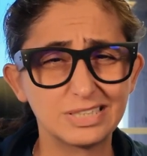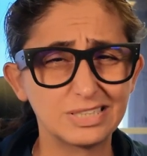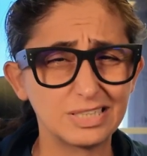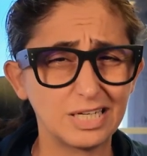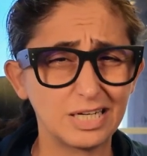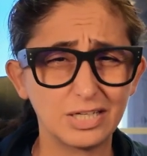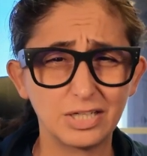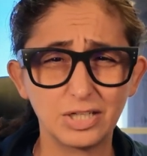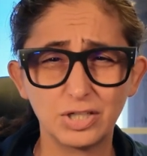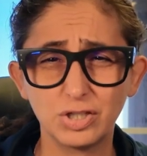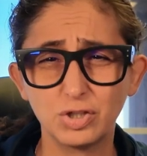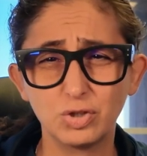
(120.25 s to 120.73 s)

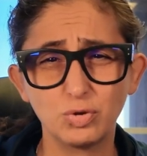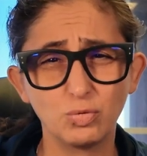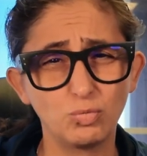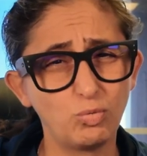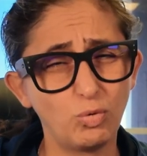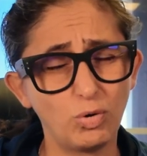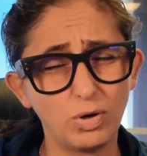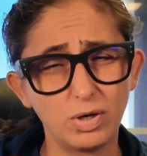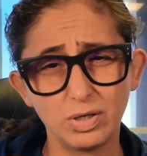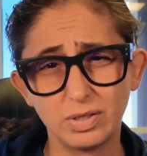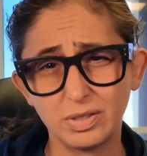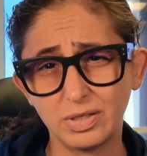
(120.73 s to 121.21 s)
deciding you
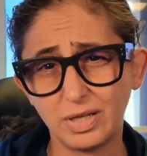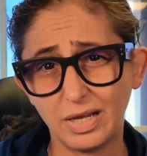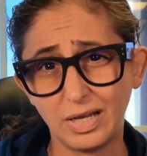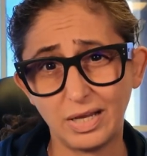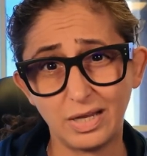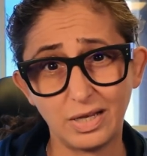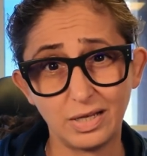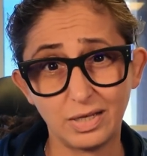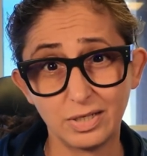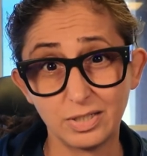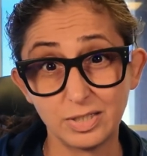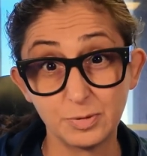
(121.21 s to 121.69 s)
want want
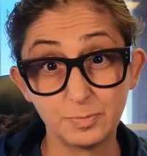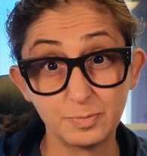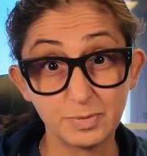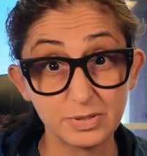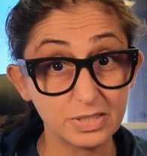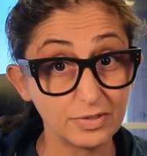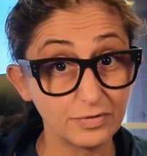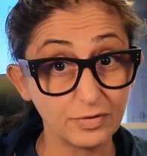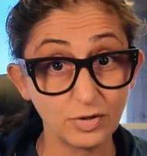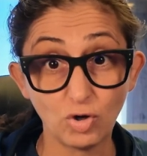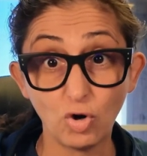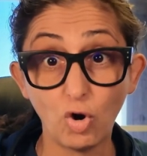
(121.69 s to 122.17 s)
a
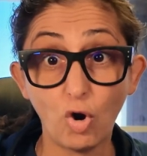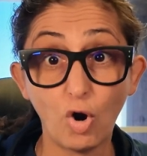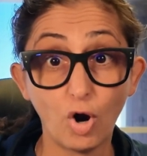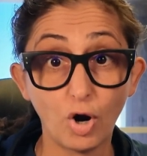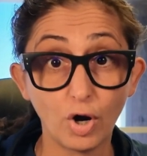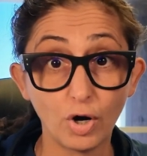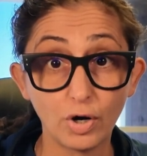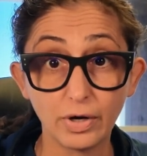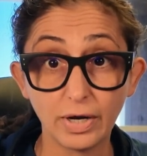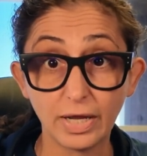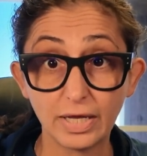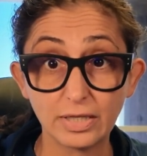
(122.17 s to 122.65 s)
specific
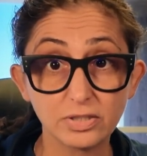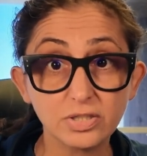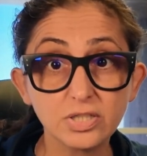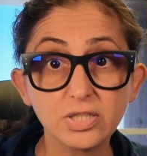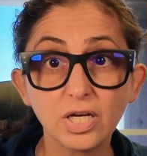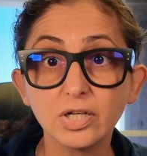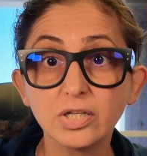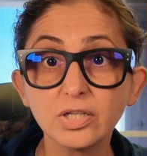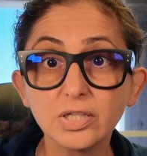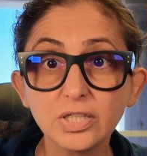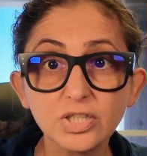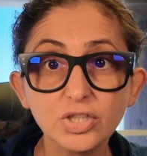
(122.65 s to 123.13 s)
car and
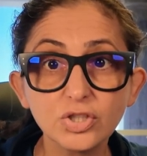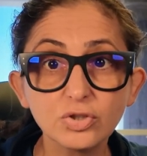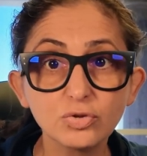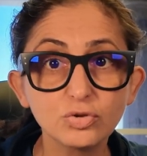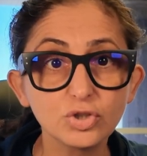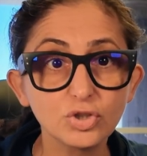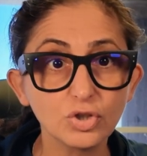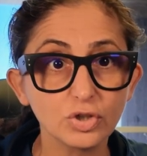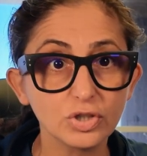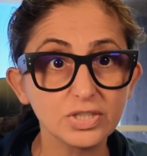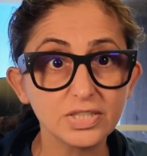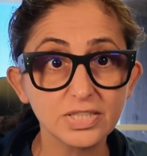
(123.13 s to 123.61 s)
suddenly you
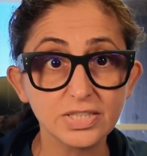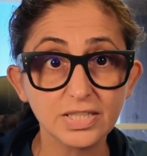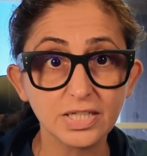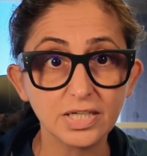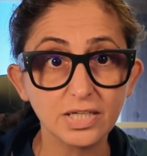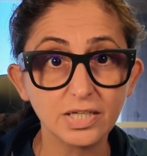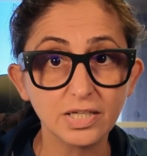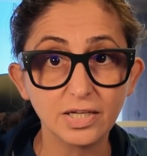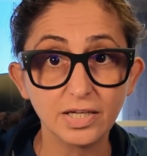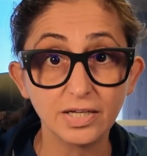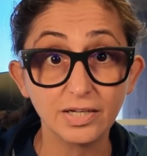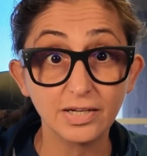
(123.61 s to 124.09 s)
start
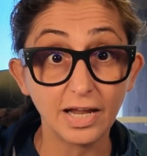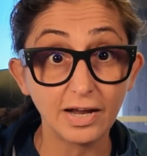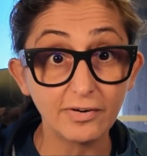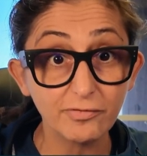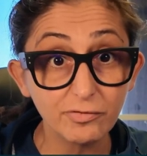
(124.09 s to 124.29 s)
seeing it